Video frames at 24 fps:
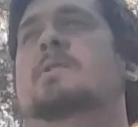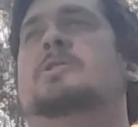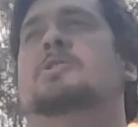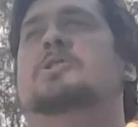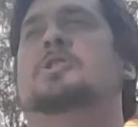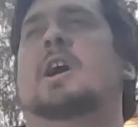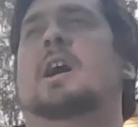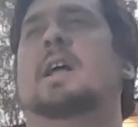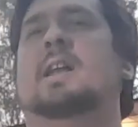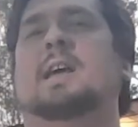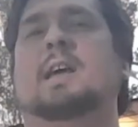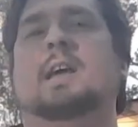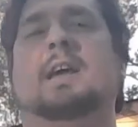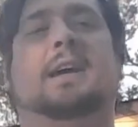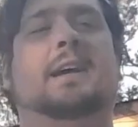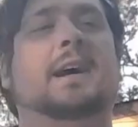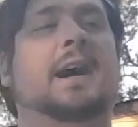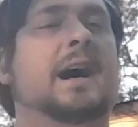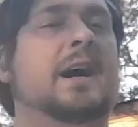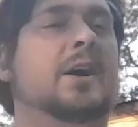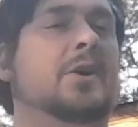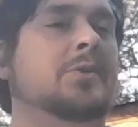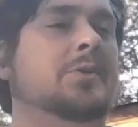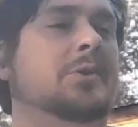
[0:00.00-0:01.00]
is John
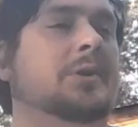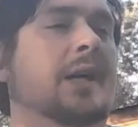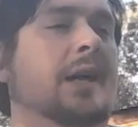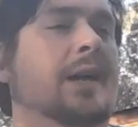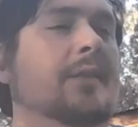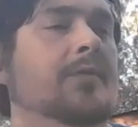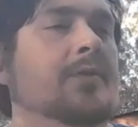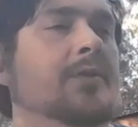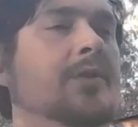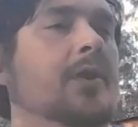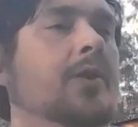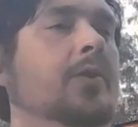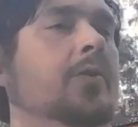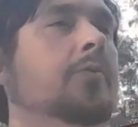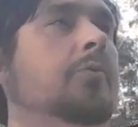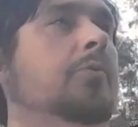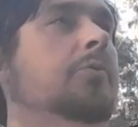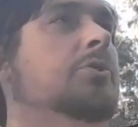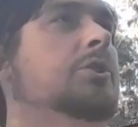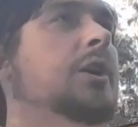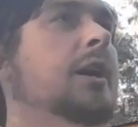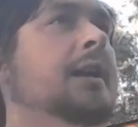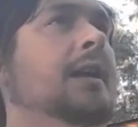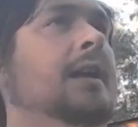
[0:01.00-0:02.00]
Hancock, who a lot of you know
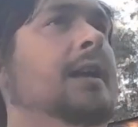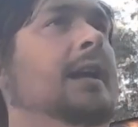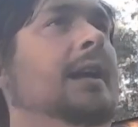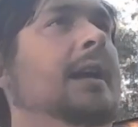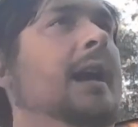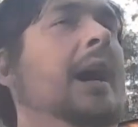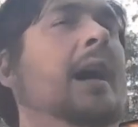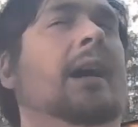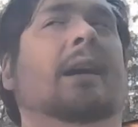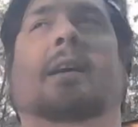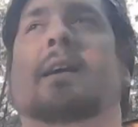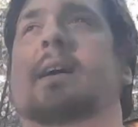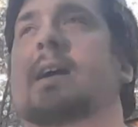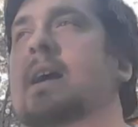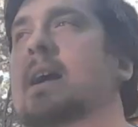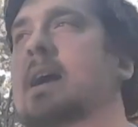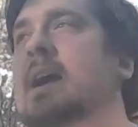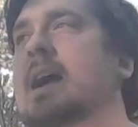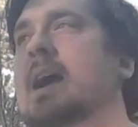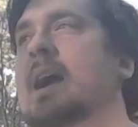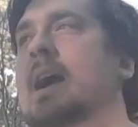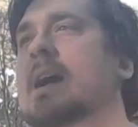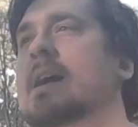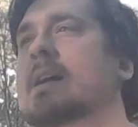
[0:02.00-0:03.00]
John Hancock
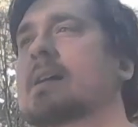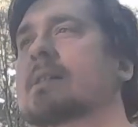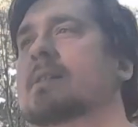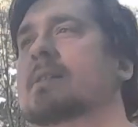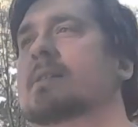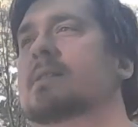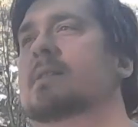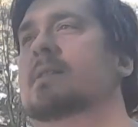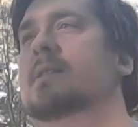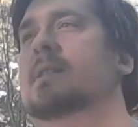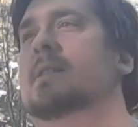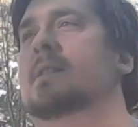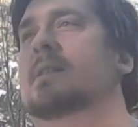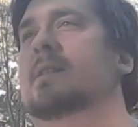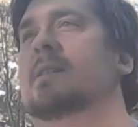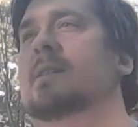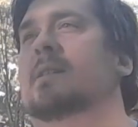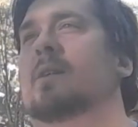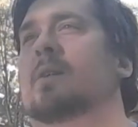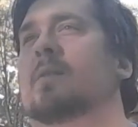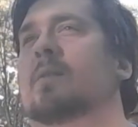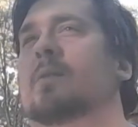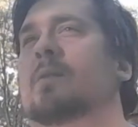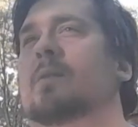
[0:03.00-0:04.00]
as
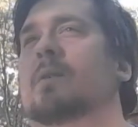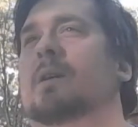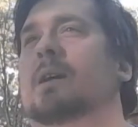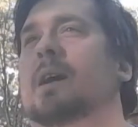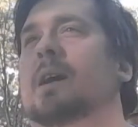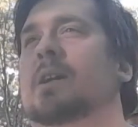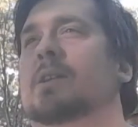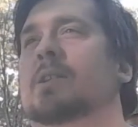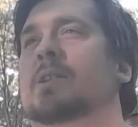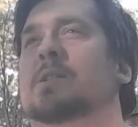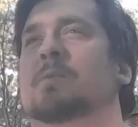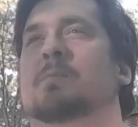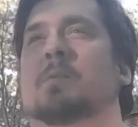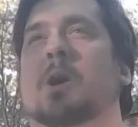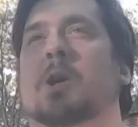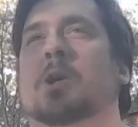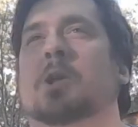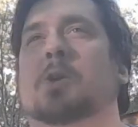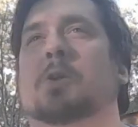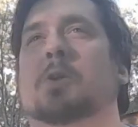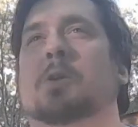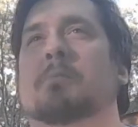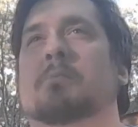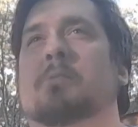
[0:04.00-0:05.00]
the, kind of
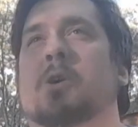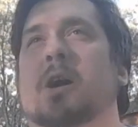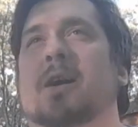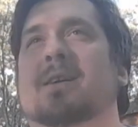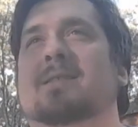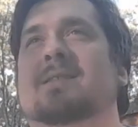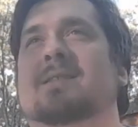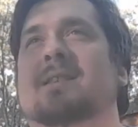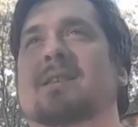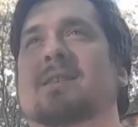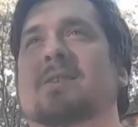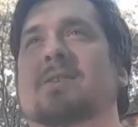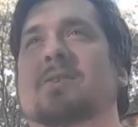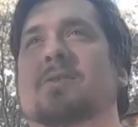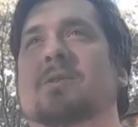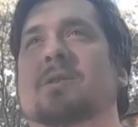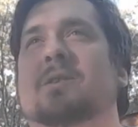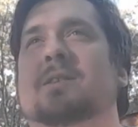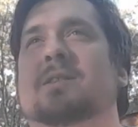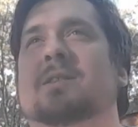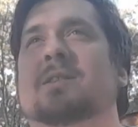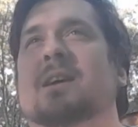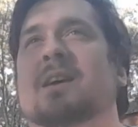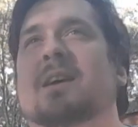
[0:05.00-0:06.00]
smuggler in Boston who
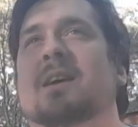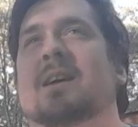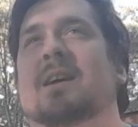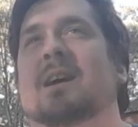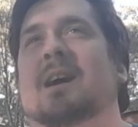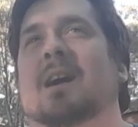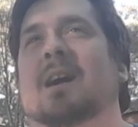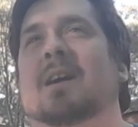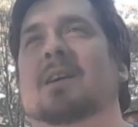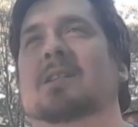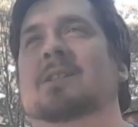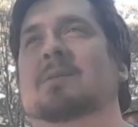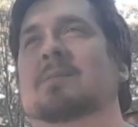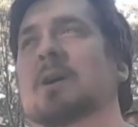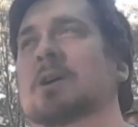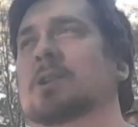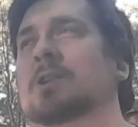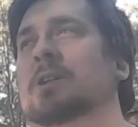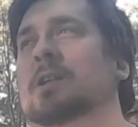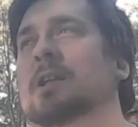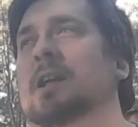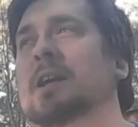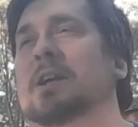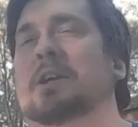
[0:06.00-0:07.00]
is
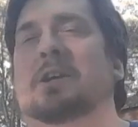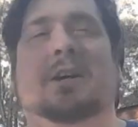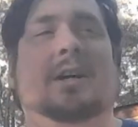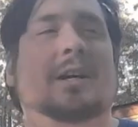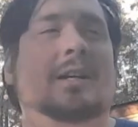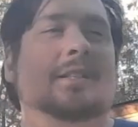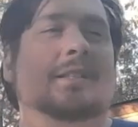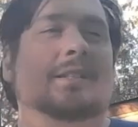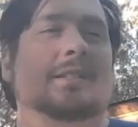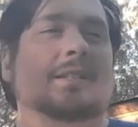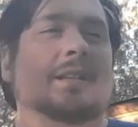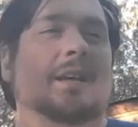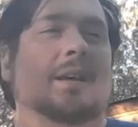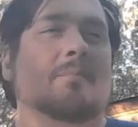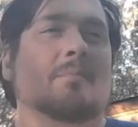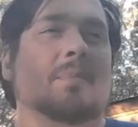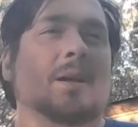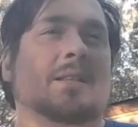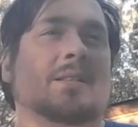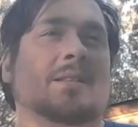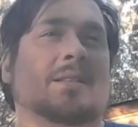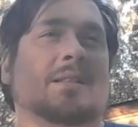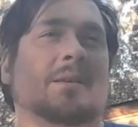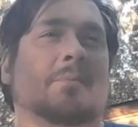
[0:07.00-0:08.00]
smuggling in goods
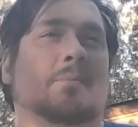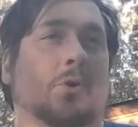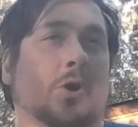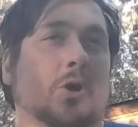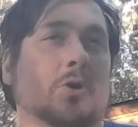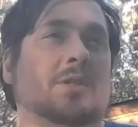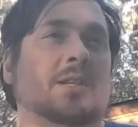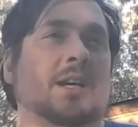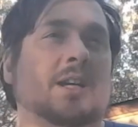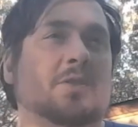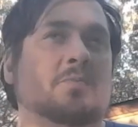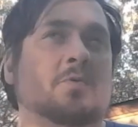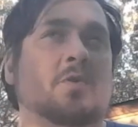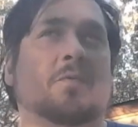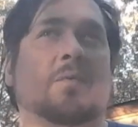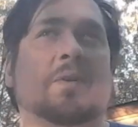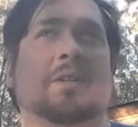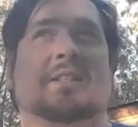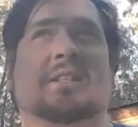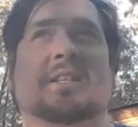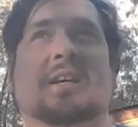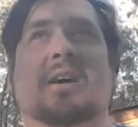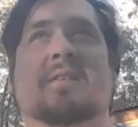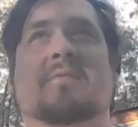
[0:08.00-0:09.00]
amidst the protest
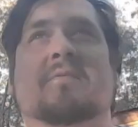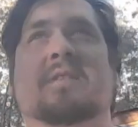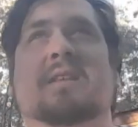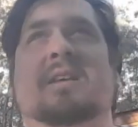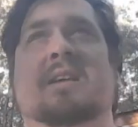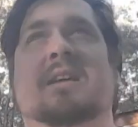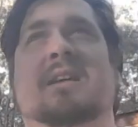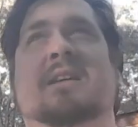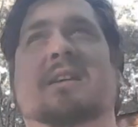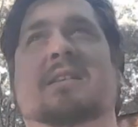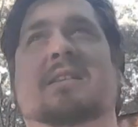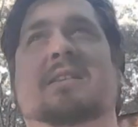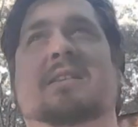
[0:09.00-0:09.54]
movements of the